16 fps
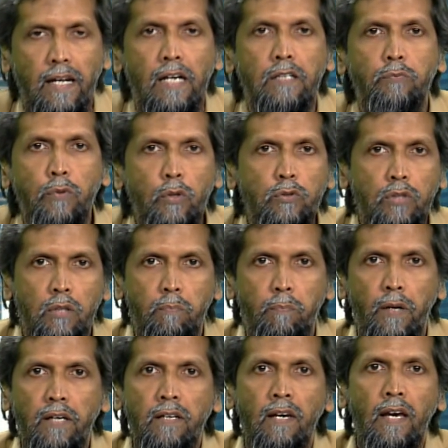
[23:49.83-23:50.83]
As we go to the
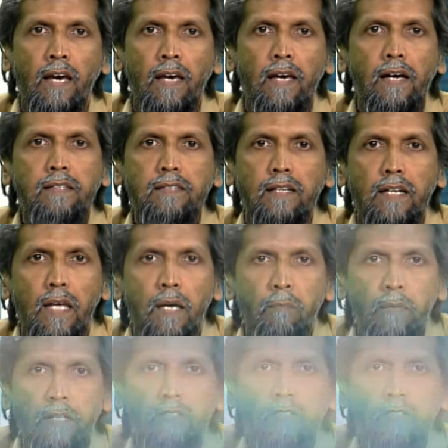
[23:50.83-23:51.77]
break, here's an image